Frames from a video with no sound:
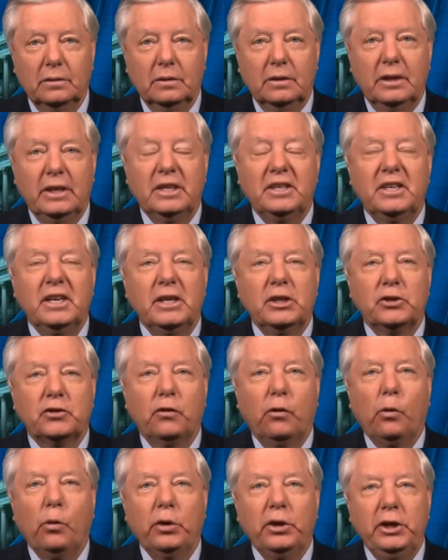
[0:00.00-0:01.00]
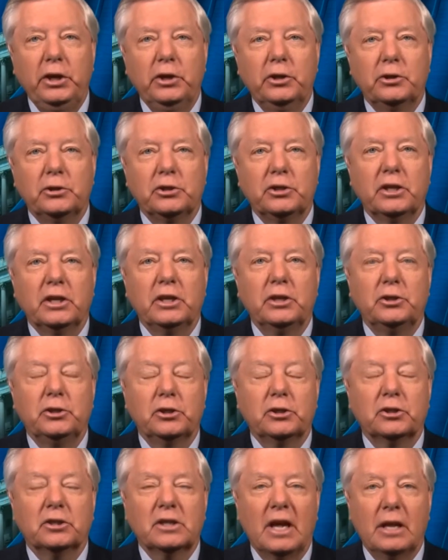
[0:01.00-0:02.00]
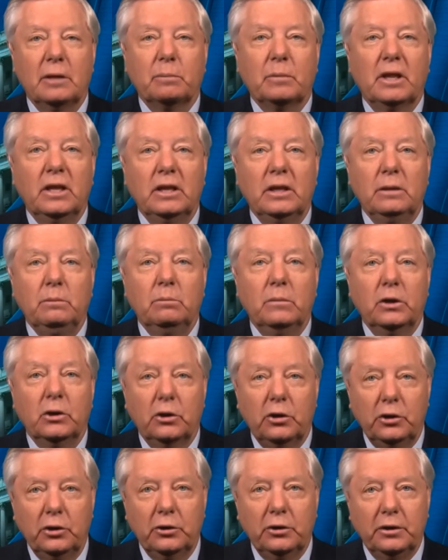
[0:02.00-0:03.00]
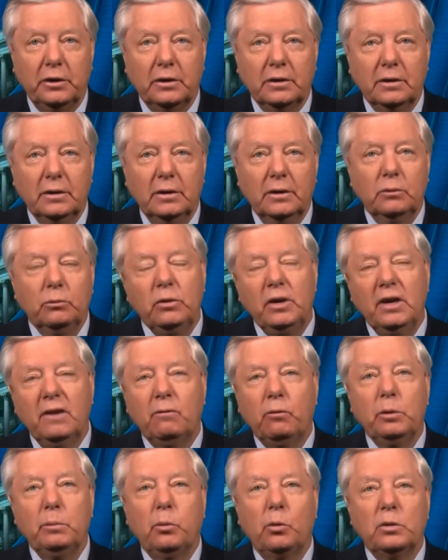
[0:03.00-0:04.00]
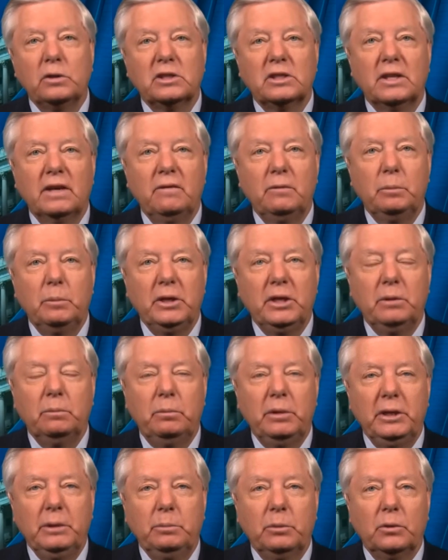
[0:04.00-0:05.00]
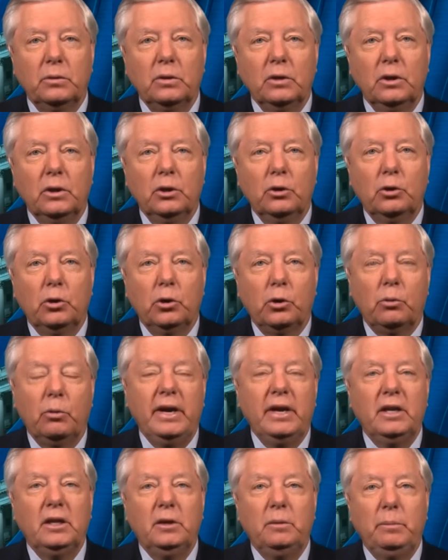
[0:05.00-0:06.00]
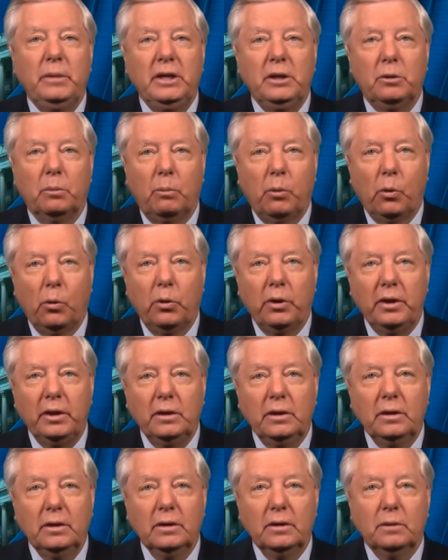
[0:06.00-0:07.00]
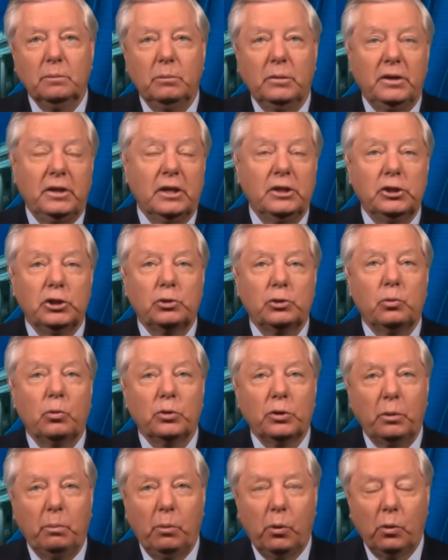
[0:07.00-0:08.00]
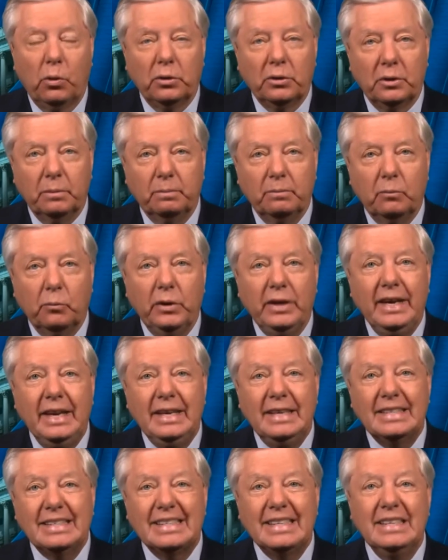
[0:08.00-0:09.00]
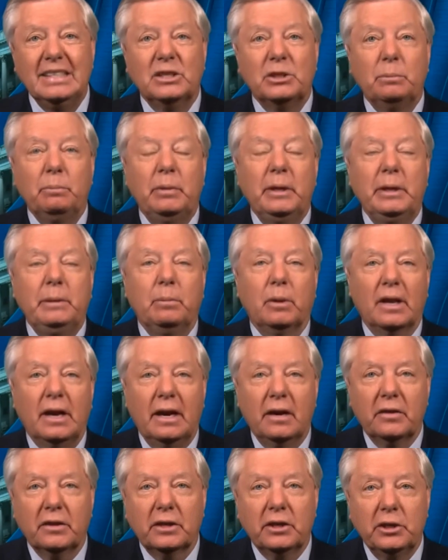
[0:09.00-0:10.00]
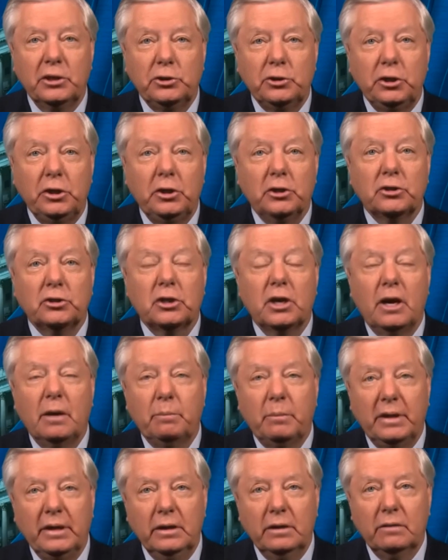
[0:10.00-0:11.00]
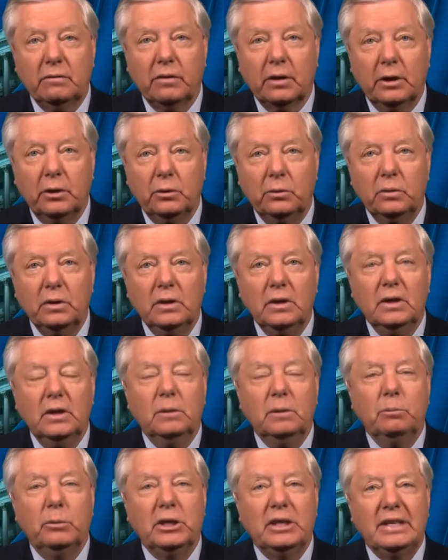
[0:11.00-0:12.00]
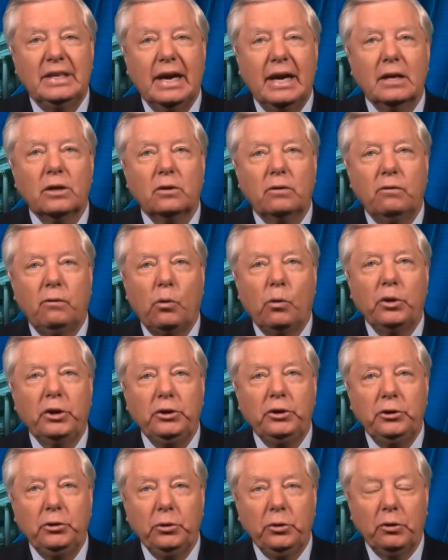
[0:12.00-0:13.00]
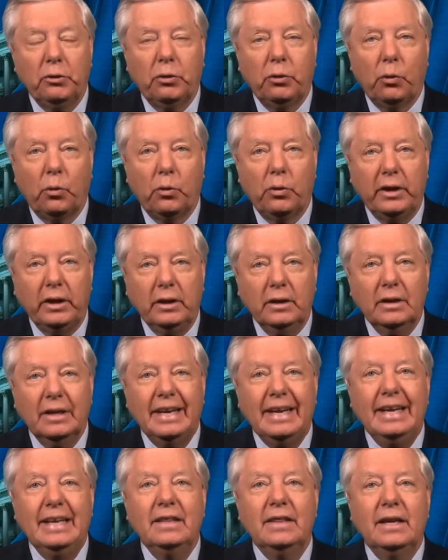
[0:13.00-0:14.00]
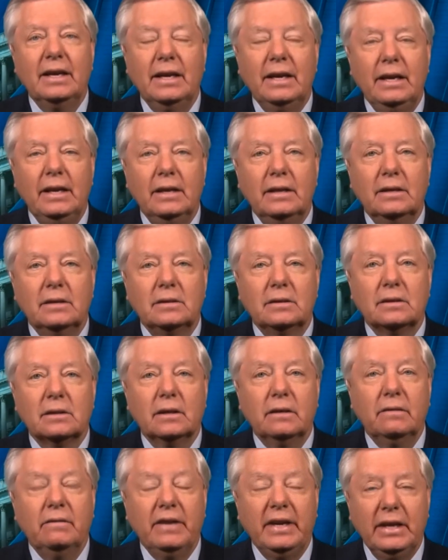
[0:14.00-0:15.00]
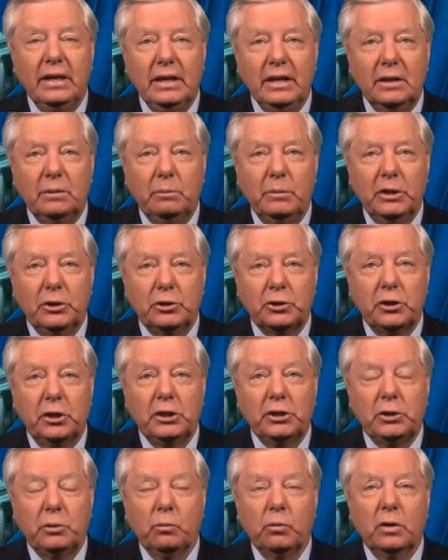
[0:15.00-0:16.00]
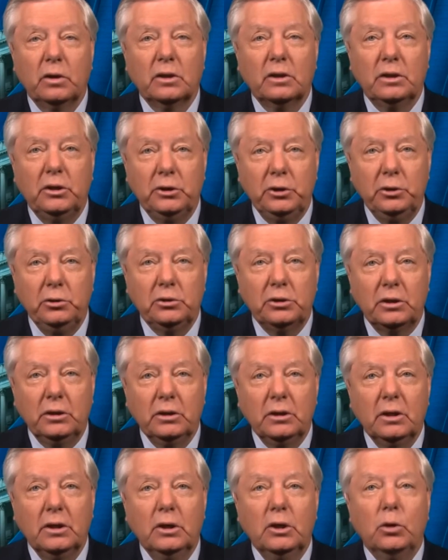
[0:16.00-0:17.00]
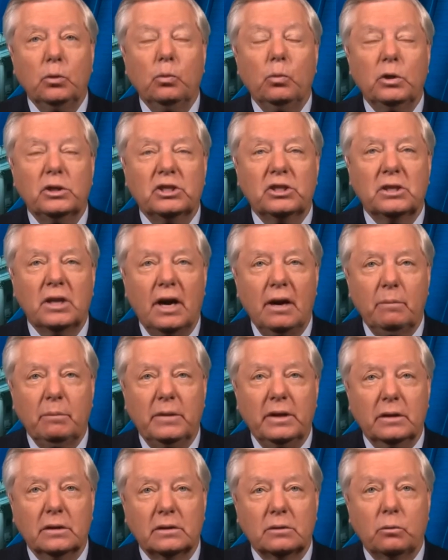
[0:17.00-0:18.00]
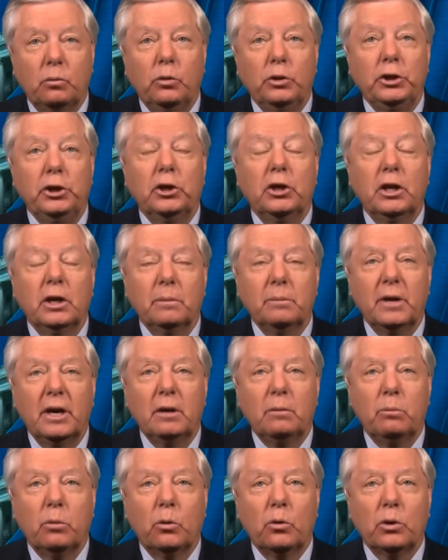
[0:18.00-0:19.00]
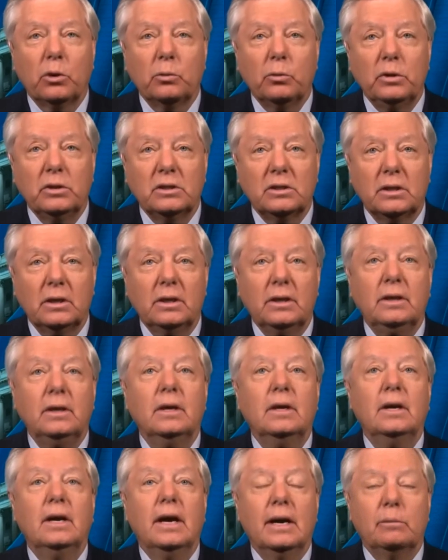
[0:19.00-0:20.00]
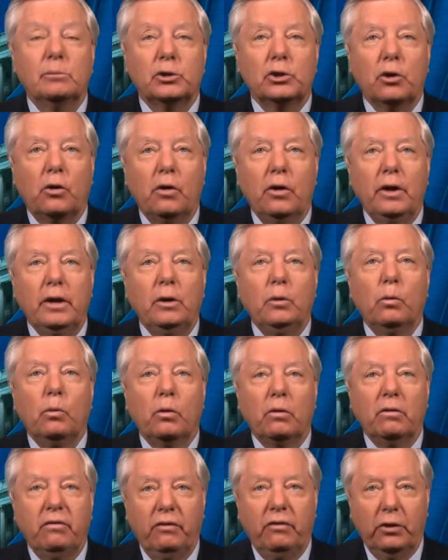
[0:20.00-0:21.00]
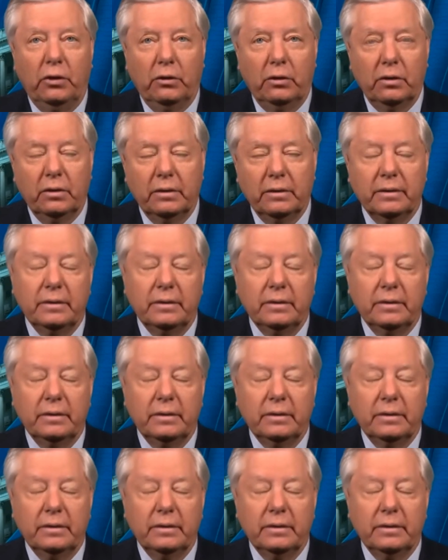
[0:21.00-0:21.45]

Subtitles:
It takes 4 years to get your asylum claim heard. We have 1.7 million people who are ready to be deported, but they just won't deport them. We need to send some people out of the country to stop the inflow. But Title 42 authority in the hands of any administration willing to use it would stop this. When you come to our border, we say, I'm sorry, we're full.